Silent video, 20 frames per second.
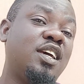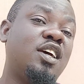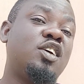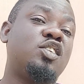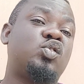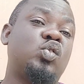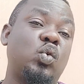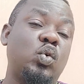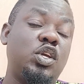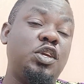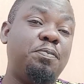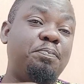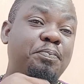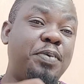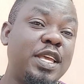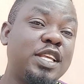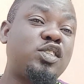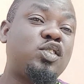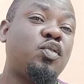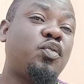So it
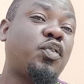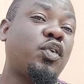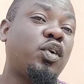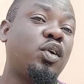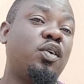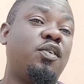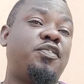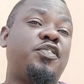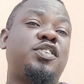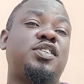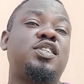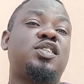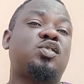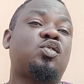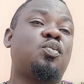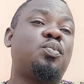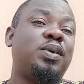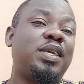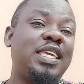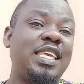pays you for your fishes
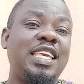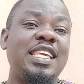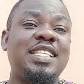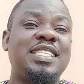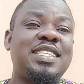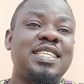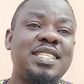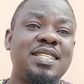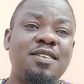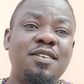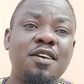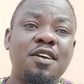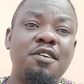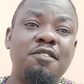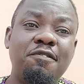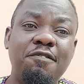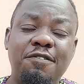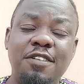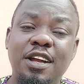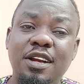to be eating
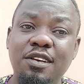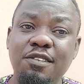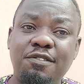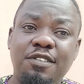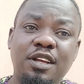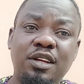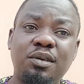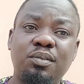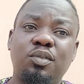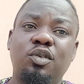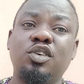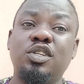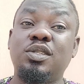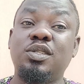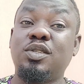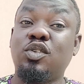very, very much,